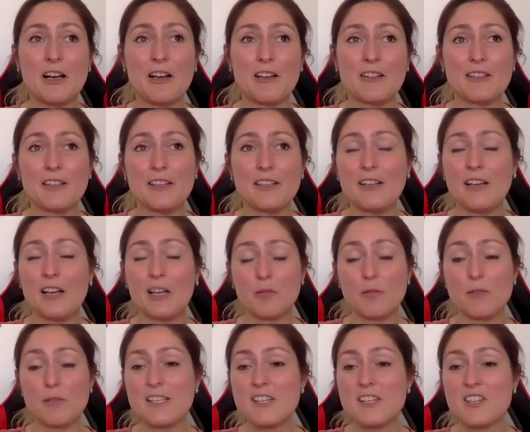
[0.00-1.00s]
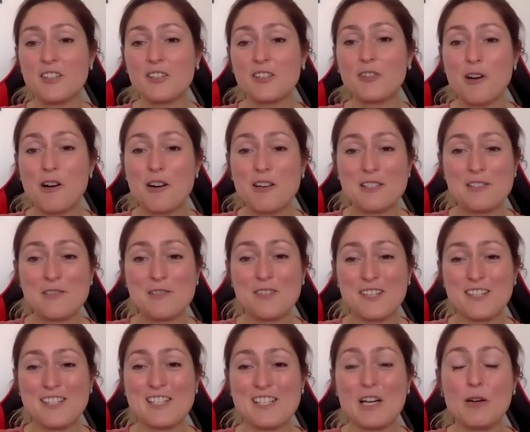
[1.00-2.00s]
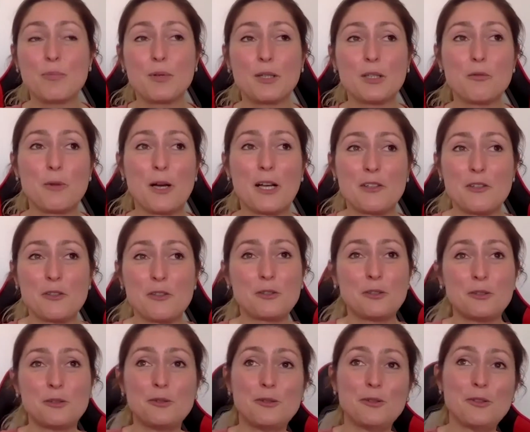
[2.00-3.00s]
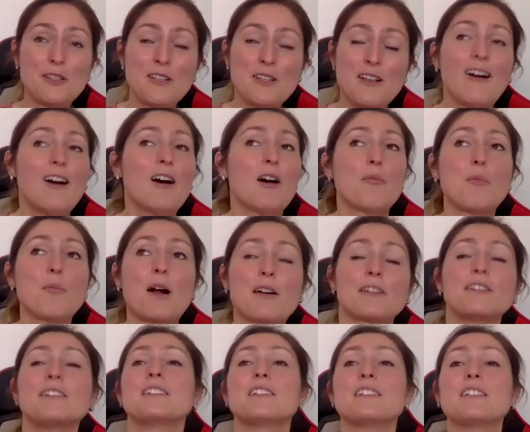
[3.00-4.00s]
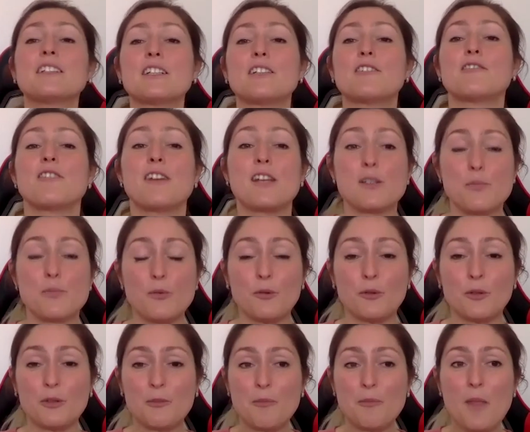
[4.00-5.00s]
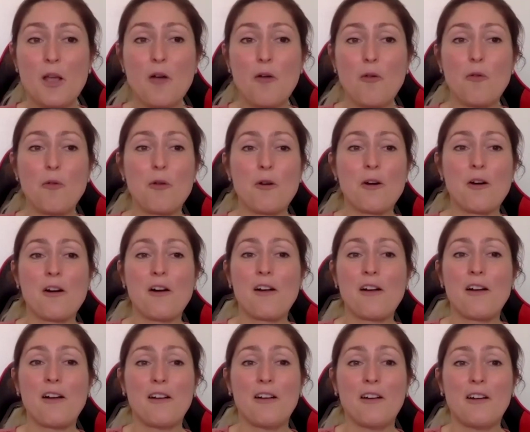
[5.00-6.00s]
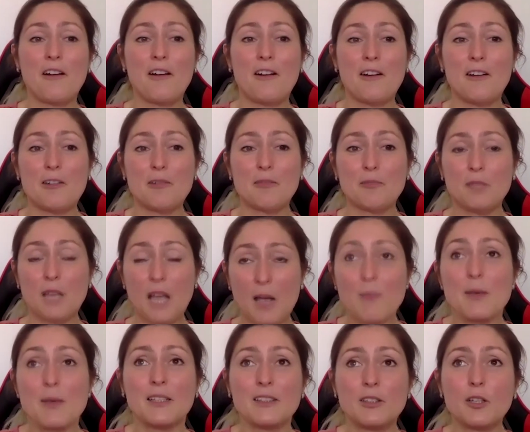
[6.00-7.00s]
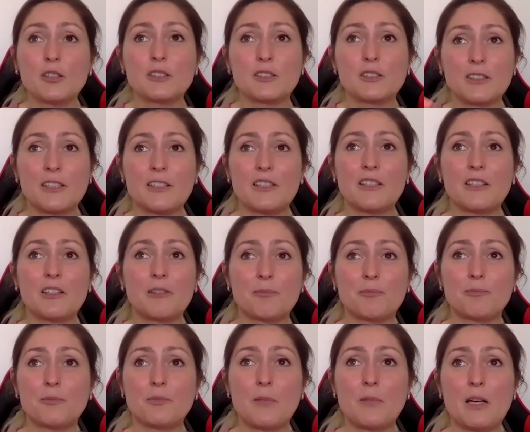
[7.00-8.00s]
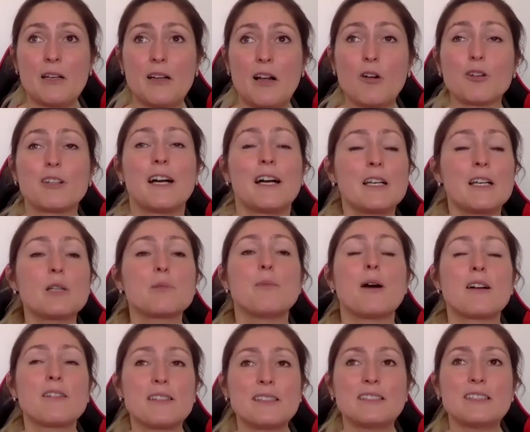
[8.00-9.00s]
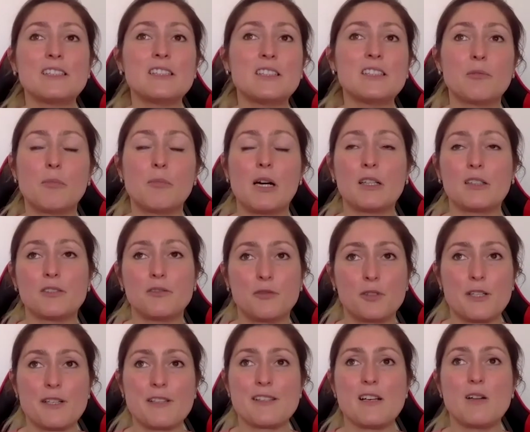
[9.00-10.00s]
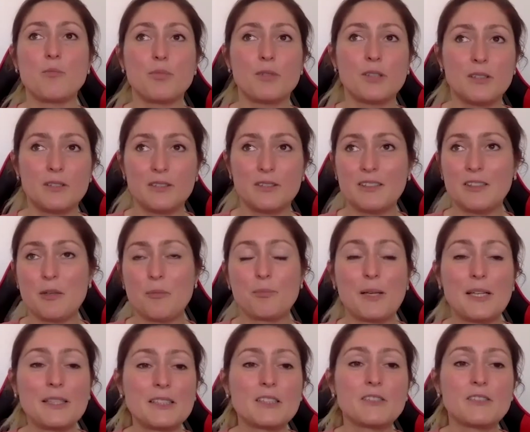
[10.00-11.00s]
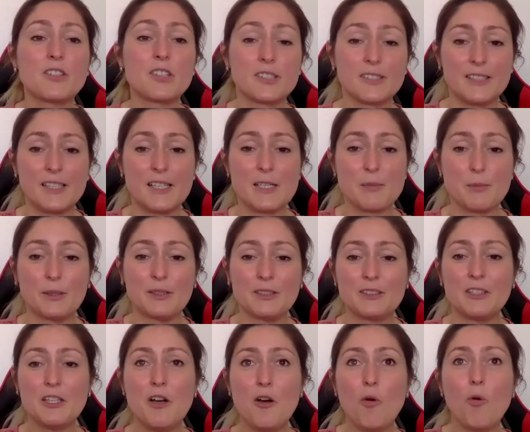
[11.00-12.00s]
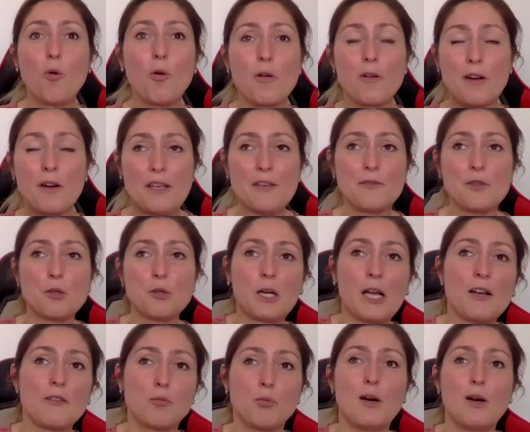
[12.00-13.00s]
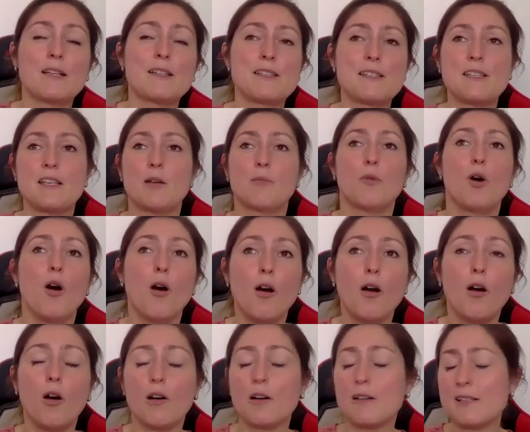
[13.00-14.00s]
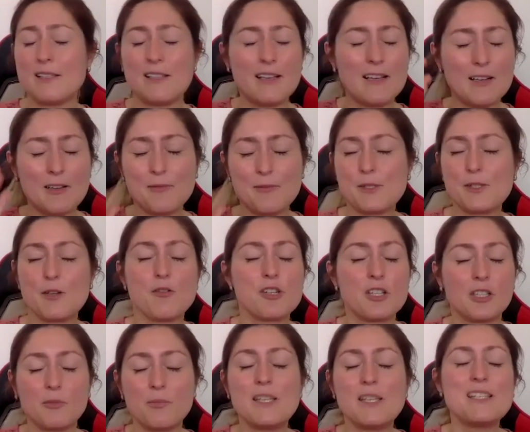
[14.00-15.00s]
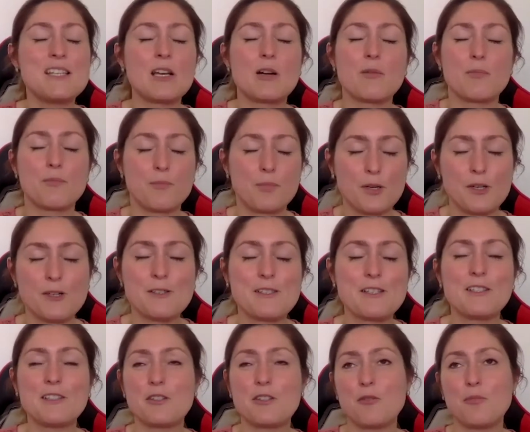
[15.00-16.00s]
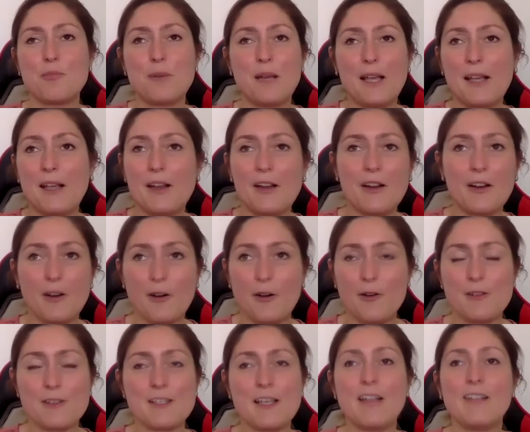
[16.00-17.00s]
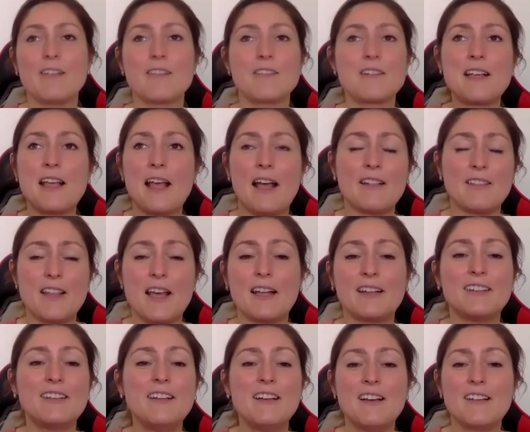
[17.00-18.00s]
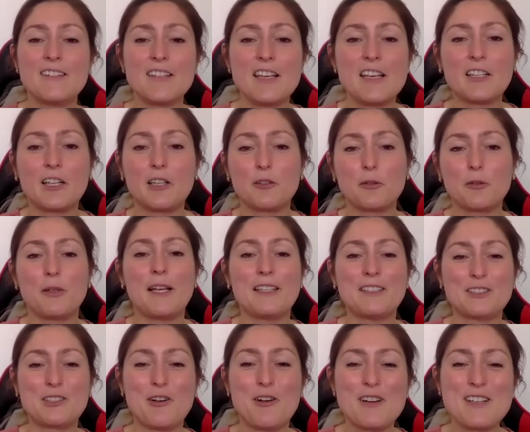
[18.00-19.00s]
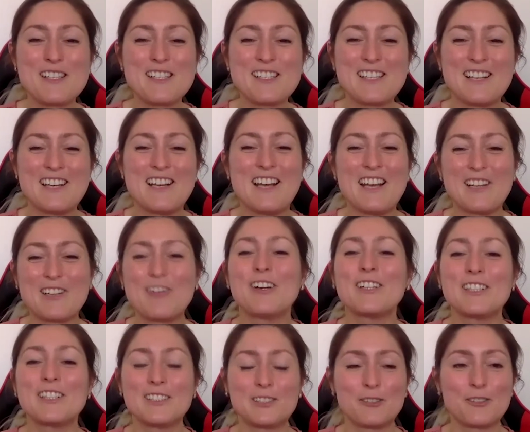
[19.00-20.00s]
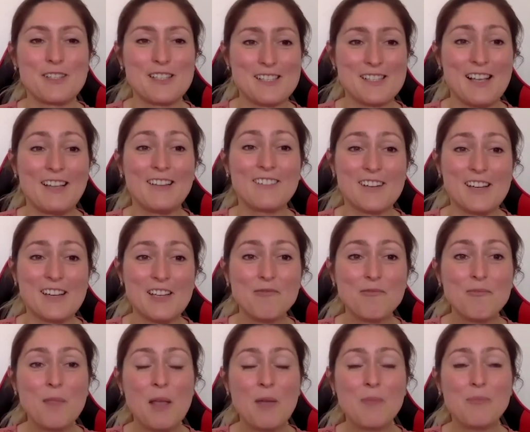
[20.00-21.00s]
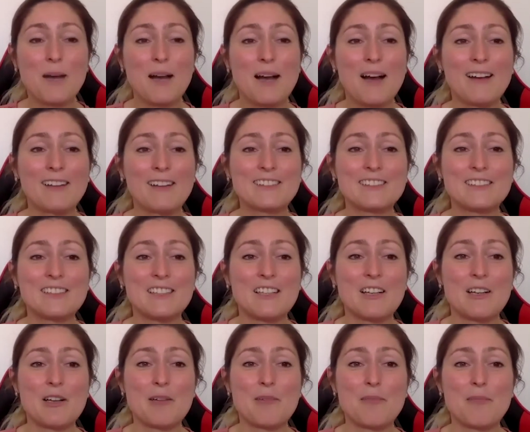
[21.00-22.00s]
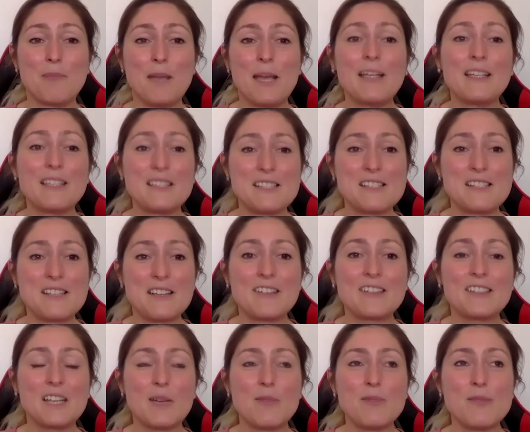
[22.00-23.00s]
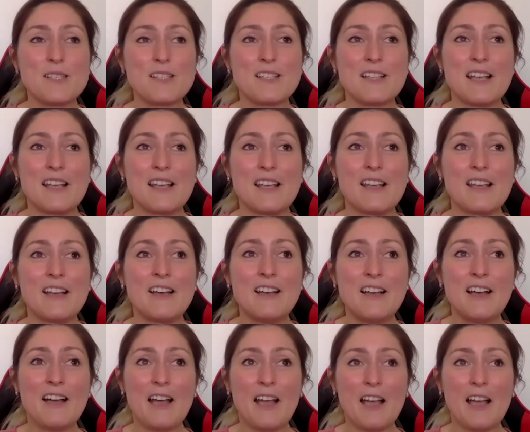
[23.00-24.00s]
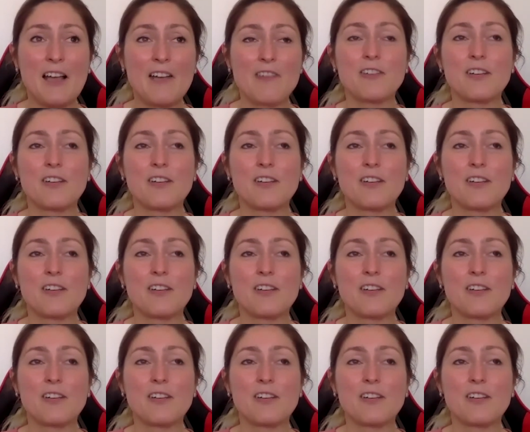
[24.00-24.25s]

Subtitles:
the acquisition cost, for example, when you do marketing in Facebook, or I mean, not organic marketing, but for example, paid advertisement. Or if you have one CMO or social media person, you pay her salary and then they calculate cost according to the salary. But many startups, they have